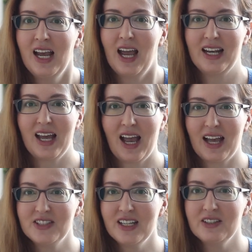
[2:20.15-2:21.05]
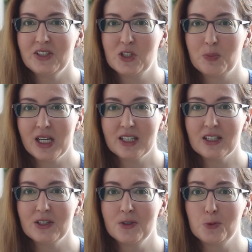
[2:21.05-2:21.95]
And as an English
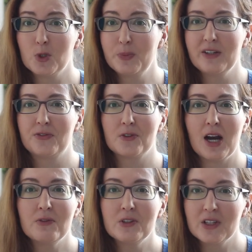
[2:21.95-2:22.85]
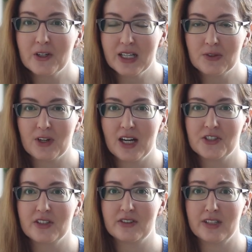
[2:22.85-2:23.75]
speaker who will be forever learning
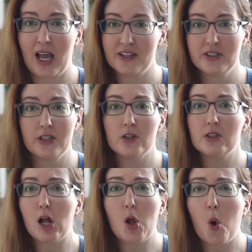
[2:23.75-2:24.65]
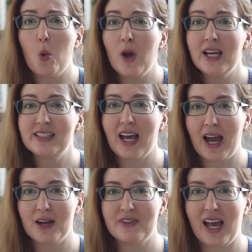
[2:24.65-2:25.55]
French as, as an adult, I'll always
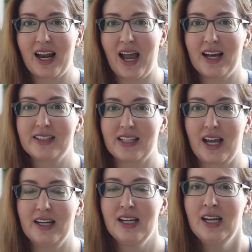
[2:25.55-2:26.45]
have that accent.